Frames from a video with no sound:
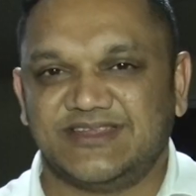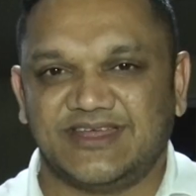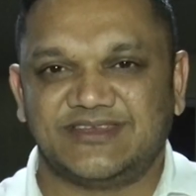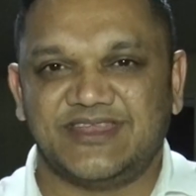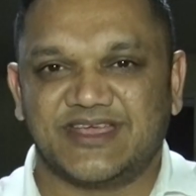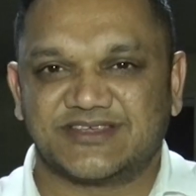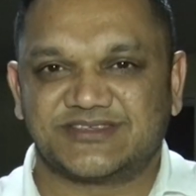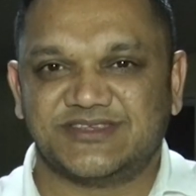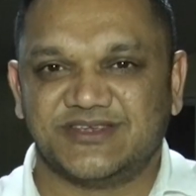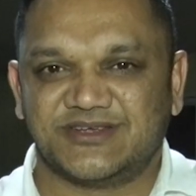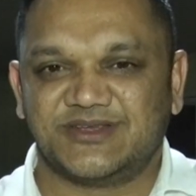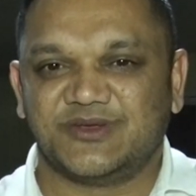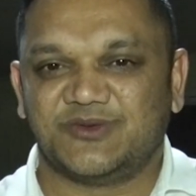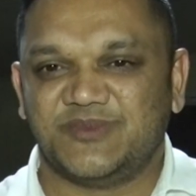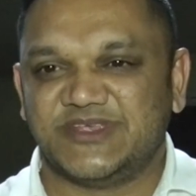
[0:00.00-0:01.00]
that next year
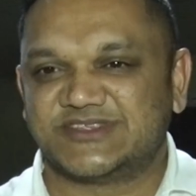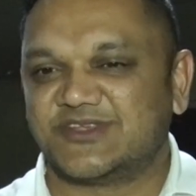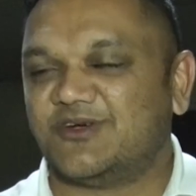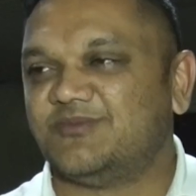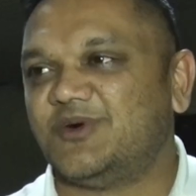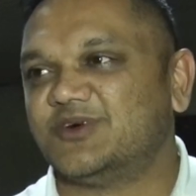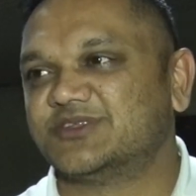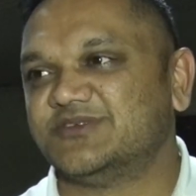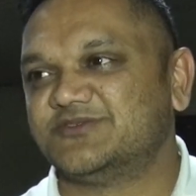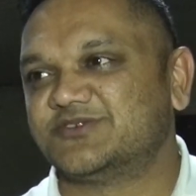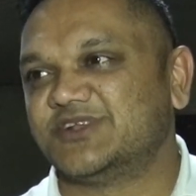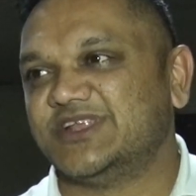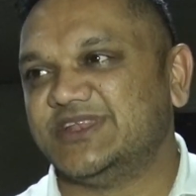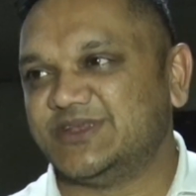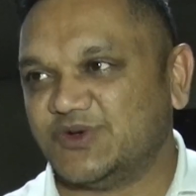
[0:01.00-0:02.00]
there will be some amount of
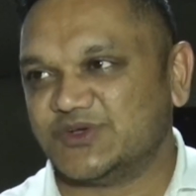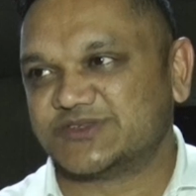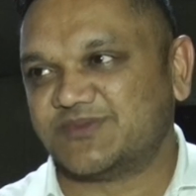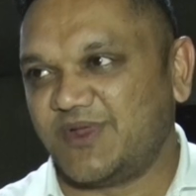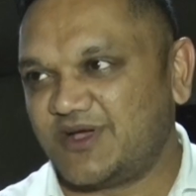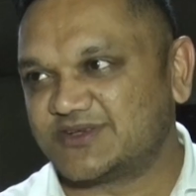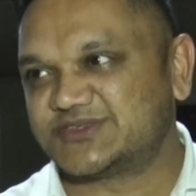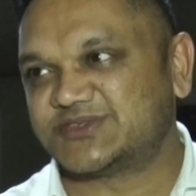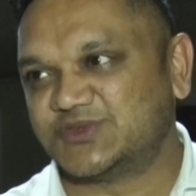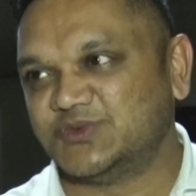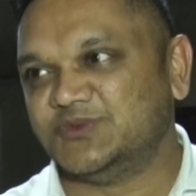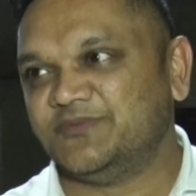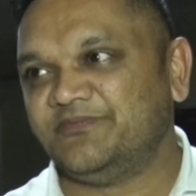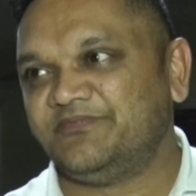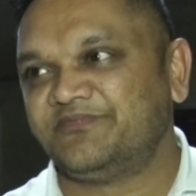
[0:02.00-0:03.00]
drilling those blocks
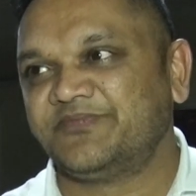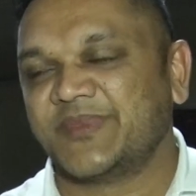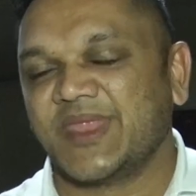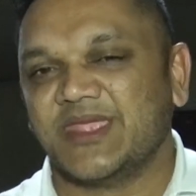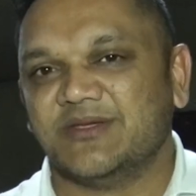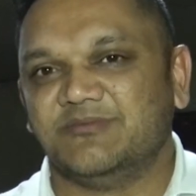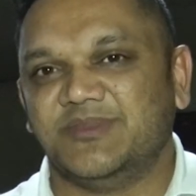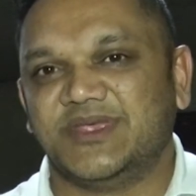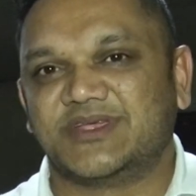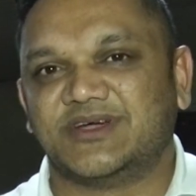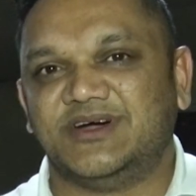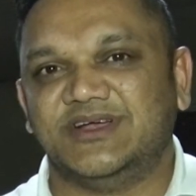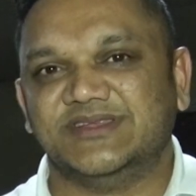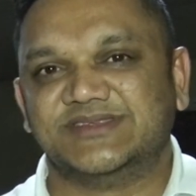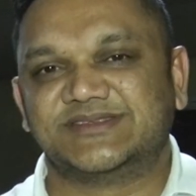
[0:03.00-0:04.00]
too,
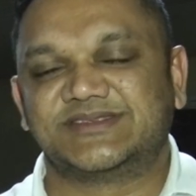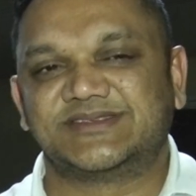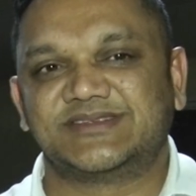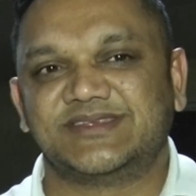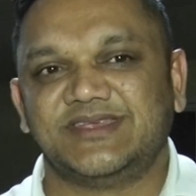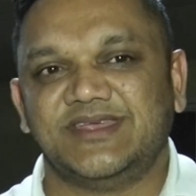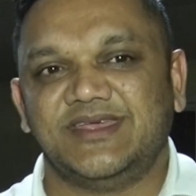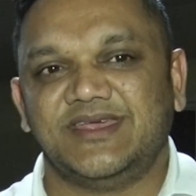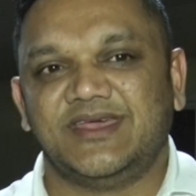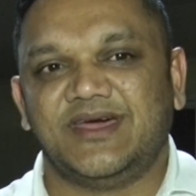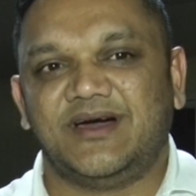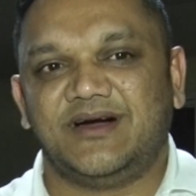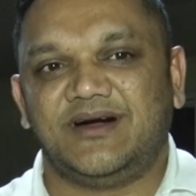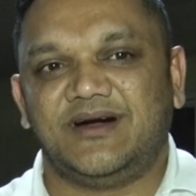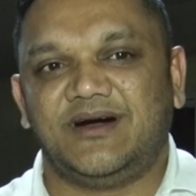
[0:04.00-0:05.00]
because
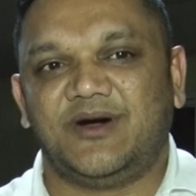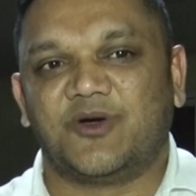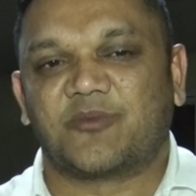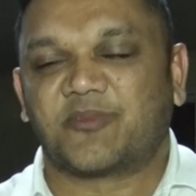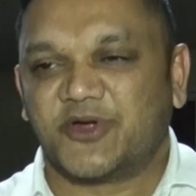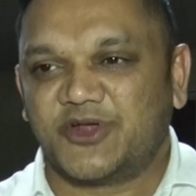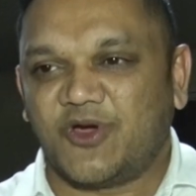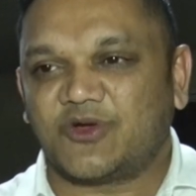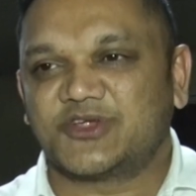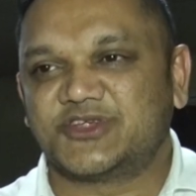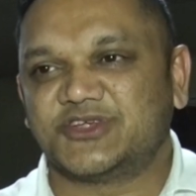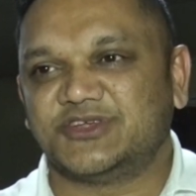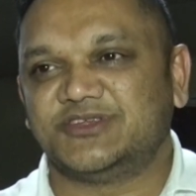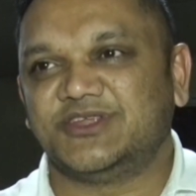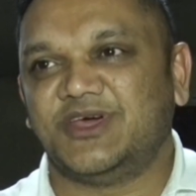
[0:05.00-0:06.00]
our
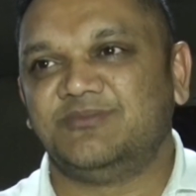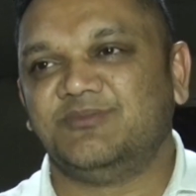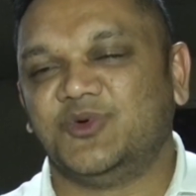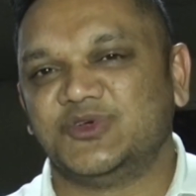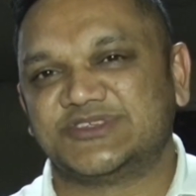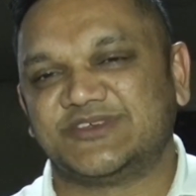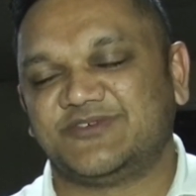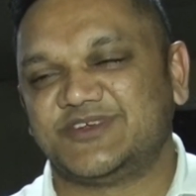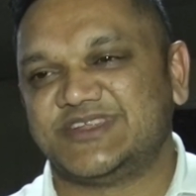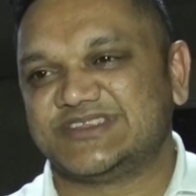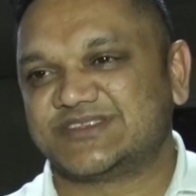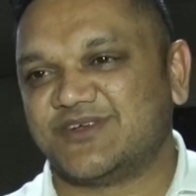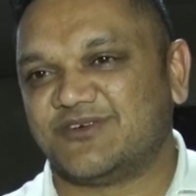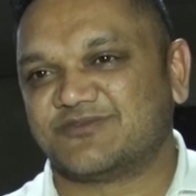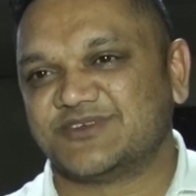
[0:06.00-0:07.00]
production and most of our
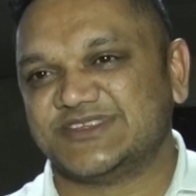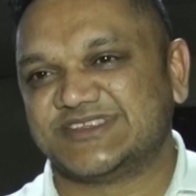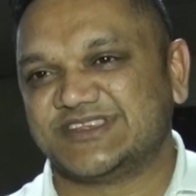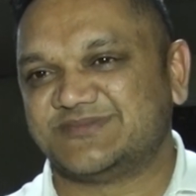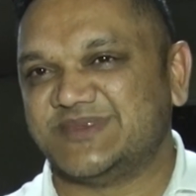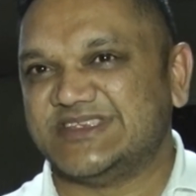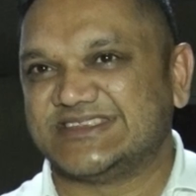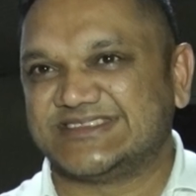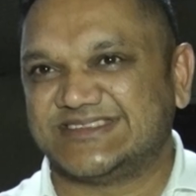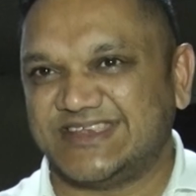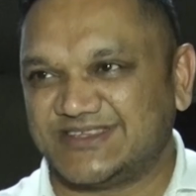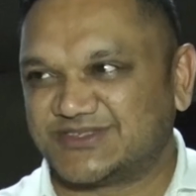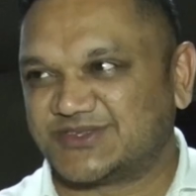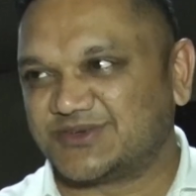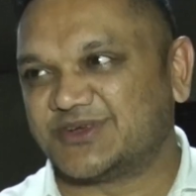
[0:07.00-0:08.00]
discoveries has been
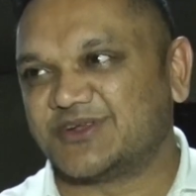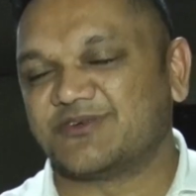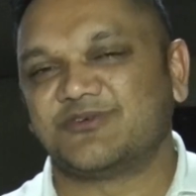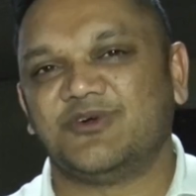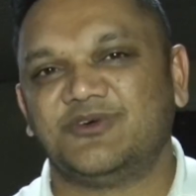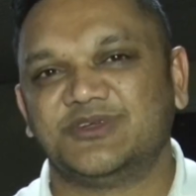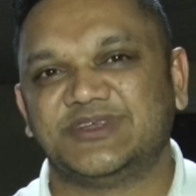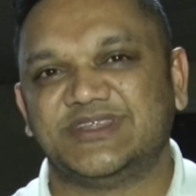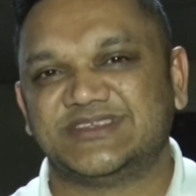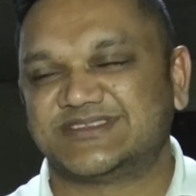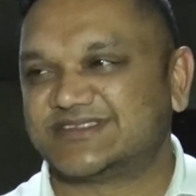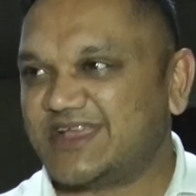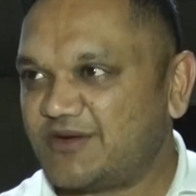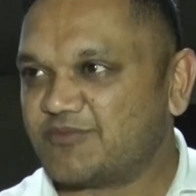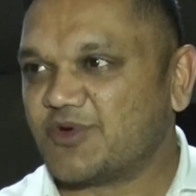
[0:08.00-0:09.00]
centered around the
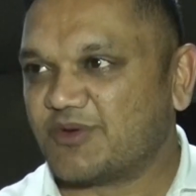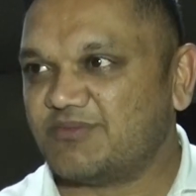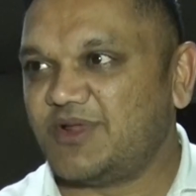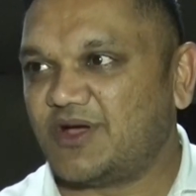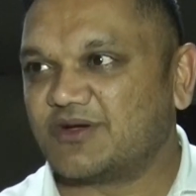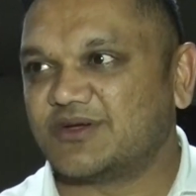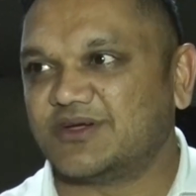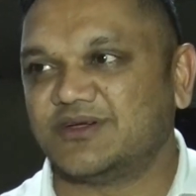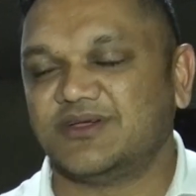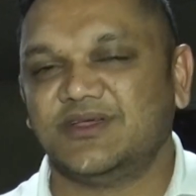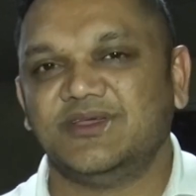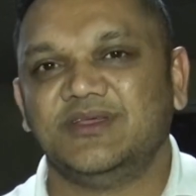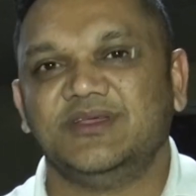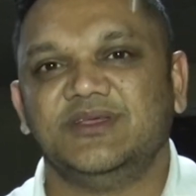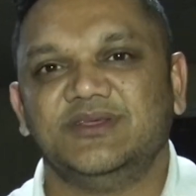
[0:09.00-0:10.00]
Stabroek block.
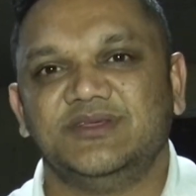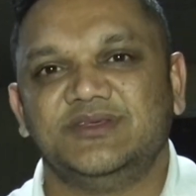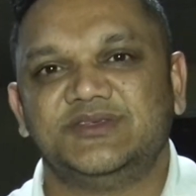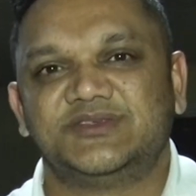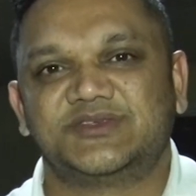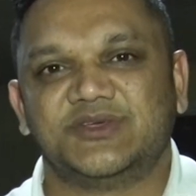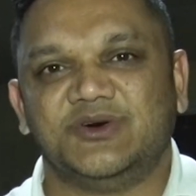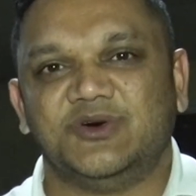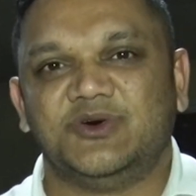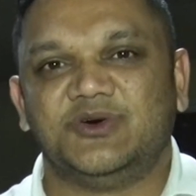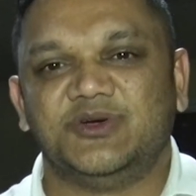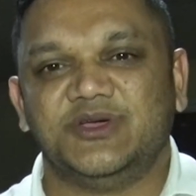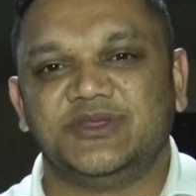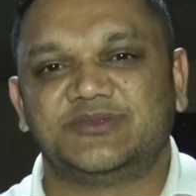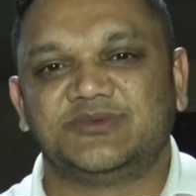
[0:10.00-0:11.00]

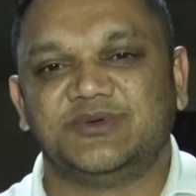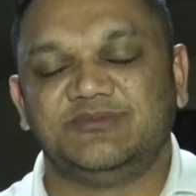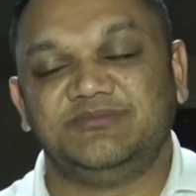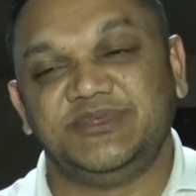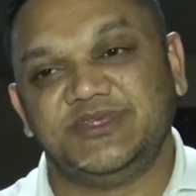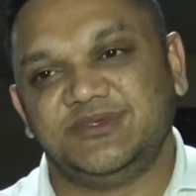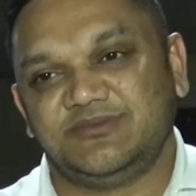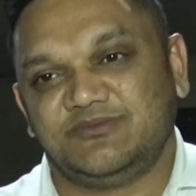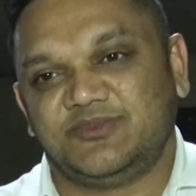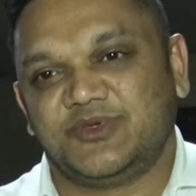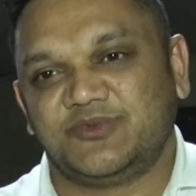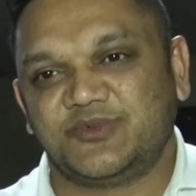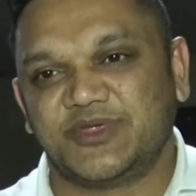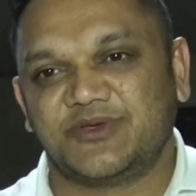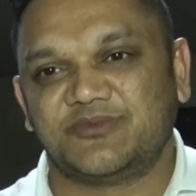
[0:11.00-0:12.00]
So it will be
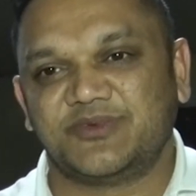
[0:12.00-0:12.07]
we,